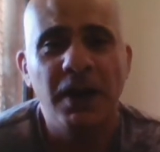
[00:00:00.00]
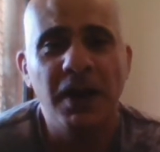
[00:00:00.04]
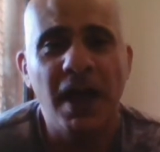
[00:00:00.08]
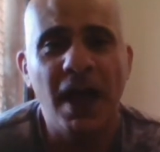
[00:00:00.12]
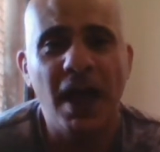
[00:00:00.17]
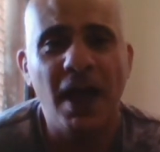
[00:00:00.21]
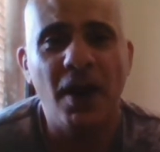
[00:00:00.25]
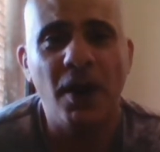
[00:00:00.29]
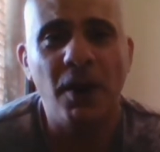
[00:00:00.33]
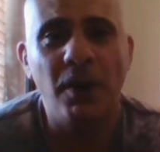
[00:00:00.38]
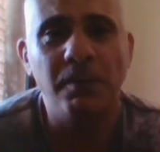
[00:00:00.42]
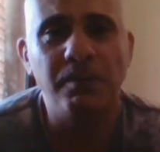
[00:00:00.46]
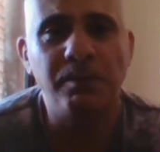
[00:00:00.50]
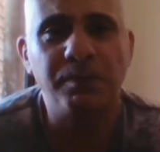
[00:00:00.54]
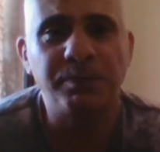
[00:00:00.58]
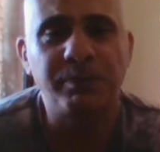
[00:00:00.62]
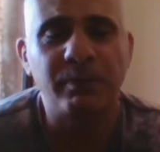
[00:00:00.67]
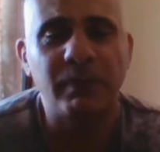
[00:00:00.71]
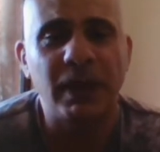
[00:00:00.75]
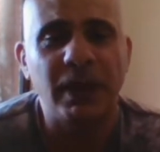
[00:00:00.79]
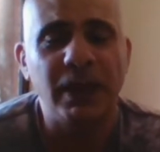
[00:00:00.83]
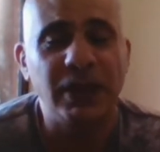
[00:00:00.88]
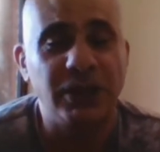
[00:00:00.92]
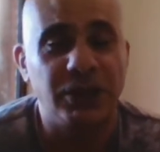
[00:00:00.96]
Now,
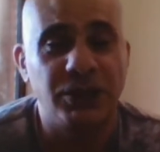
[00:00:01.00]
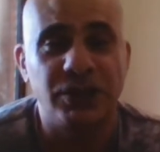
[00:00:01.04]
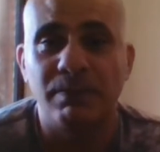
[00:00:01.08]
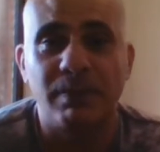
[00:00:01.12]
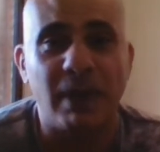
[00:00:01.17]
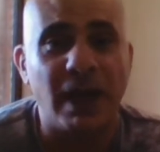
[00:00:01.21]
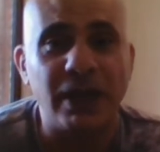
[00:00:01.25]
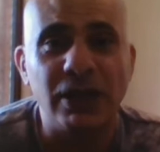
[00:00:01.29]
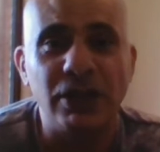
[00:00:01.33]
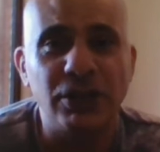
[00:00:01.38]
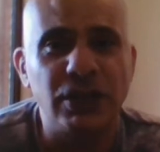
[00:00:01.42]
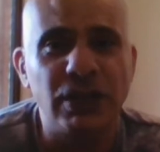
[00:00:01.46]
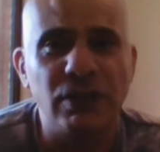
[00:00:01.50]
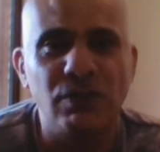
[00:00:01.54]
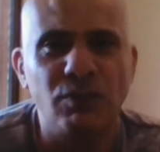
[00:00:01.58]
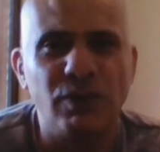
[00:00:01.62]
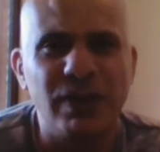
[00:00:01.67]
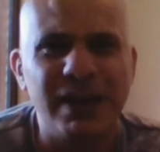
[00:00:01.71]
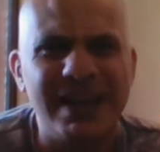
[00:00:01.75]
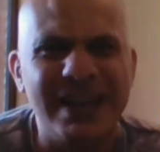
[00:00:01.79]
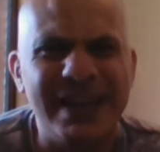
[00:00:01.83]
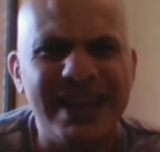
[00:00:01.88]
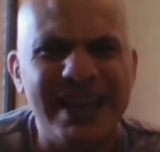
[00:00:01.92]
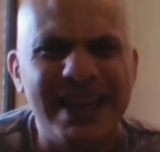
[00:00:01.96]
it's amazing,
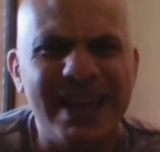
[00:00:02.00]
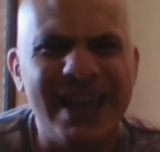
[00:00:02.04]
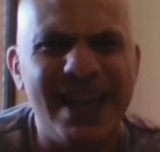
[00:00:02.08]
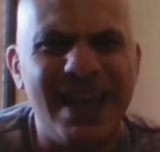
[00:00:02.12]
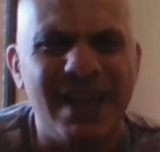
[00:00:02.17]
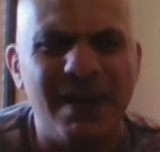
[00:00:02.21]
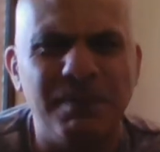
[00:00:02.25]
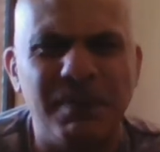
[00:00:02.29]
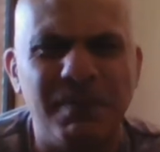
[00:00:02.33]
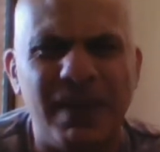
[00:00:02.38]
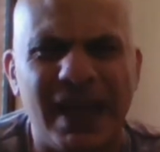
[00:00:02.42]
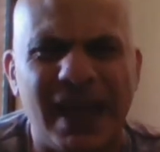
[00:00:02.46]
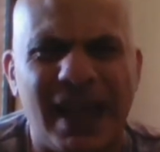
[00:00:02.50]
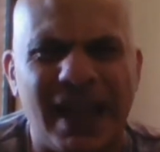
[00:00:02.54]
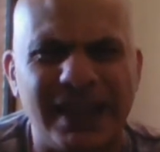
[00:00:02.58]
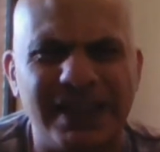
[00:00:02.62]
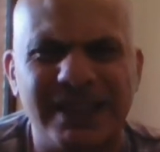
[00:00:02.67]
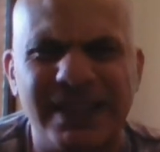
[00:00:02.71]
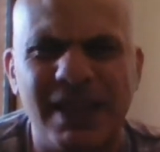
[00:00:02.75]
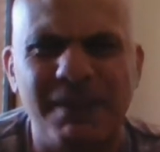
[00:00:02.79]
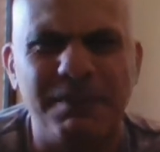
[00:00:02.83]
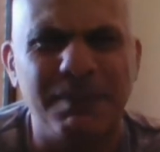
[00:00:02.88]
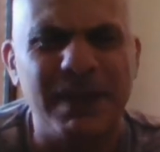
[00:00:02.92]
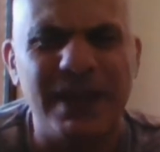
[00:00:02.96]
really. Has
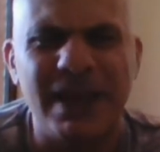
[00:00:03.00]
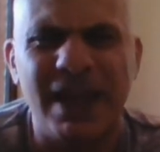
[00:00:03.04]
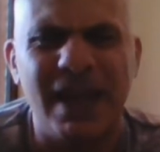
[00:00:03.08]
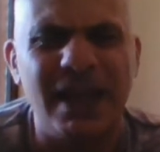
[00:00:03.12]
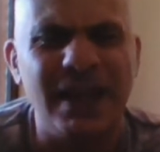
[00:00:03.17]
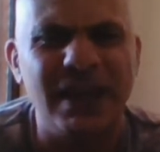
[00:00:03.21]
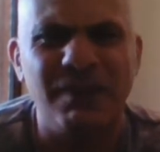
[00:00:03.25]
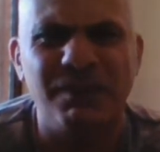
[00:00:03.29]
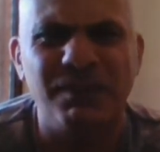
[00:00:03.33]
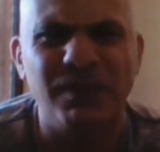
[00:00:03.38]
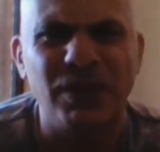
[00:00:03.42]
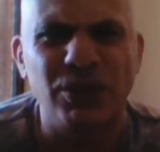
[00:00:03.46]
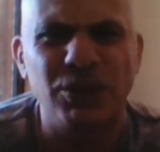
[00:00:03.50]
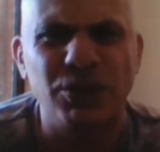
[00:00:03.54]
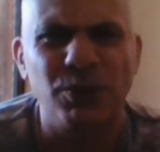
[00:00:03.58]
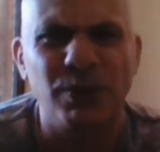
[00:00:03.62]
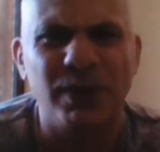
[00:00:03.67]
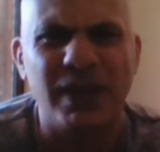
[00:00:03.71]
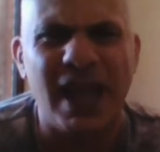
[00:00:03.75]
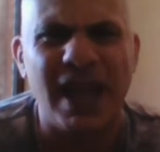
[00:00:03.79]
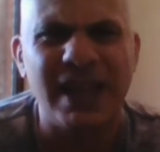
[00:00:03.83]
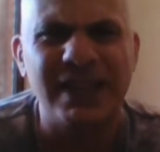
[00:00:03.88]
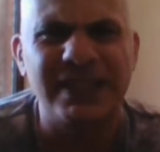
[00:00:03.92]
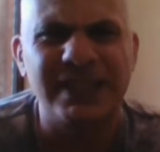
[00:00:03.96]
there been an official
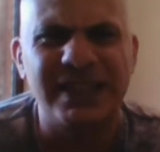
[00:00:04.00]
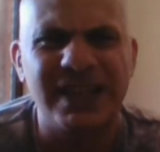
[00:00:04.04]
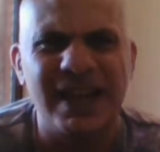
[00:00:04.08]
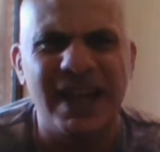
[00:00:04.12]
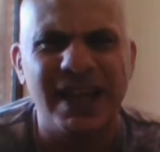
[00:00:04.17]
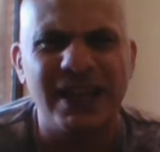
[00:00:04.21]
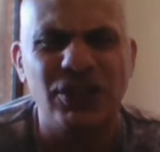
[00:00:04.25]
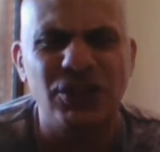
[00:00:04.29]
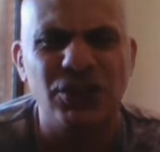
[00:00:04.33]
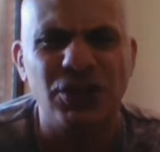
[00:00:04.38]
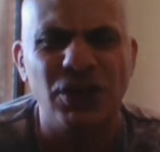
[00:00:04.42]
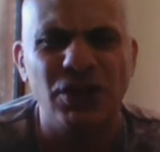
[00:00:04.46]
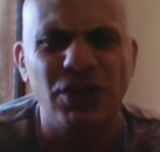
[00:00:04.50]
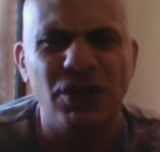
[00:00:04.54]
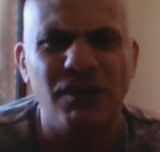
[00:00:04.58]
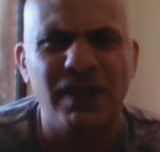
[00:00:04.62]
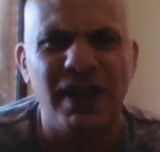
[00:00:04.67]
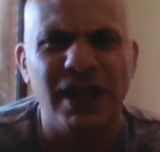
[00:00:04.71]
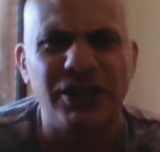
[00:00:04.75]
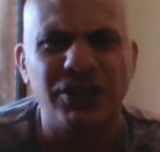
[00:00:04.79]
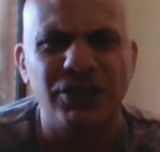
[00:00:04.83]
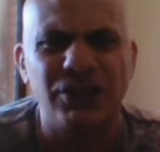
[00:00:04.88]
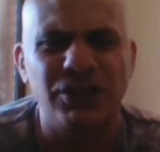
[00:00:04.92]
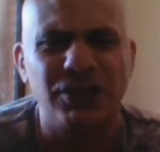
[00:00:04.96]
cancellation of
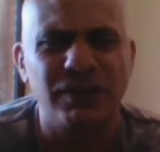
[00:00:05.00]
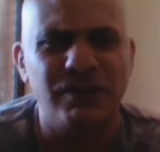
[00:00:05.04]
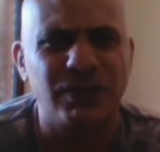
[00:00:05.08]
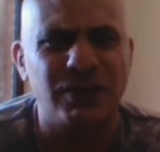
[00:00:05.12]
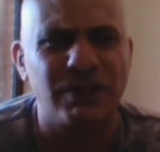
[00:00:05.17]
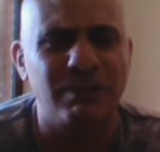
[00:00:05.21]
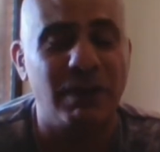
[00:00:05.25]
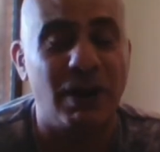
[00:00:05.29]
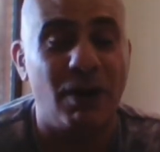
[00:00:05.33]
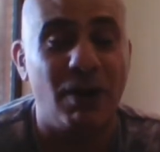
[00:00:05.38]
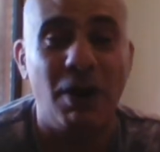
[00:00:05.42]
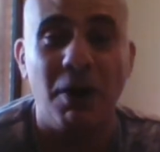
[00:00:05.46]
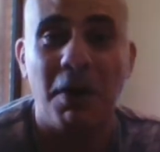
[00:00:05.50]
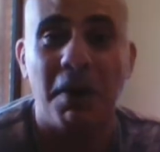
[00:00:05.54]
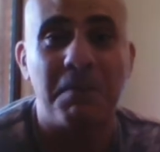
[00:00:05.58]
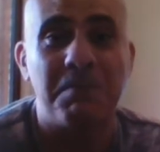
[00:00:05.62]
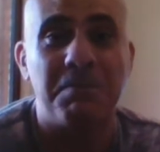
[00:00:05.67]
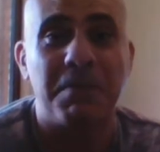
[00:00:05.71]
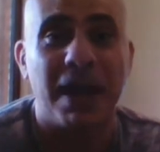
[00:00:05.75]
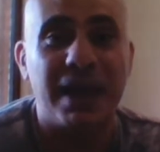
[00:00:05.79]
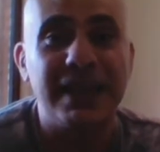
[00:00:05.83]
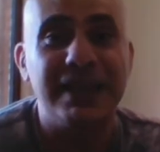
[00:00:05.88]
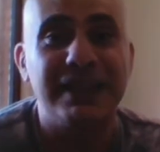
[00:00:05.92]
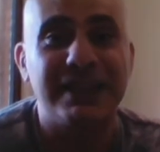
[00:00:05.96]
Legends of Tomorrow?
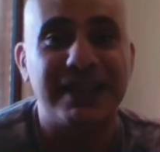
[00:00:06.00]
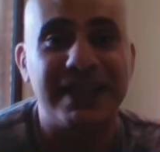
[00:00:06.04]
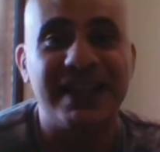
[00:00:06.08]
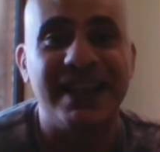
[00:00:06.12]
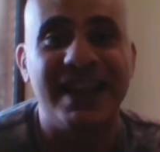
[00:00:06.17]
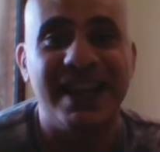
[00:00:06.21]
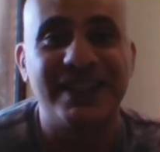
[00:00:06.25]
Amazing.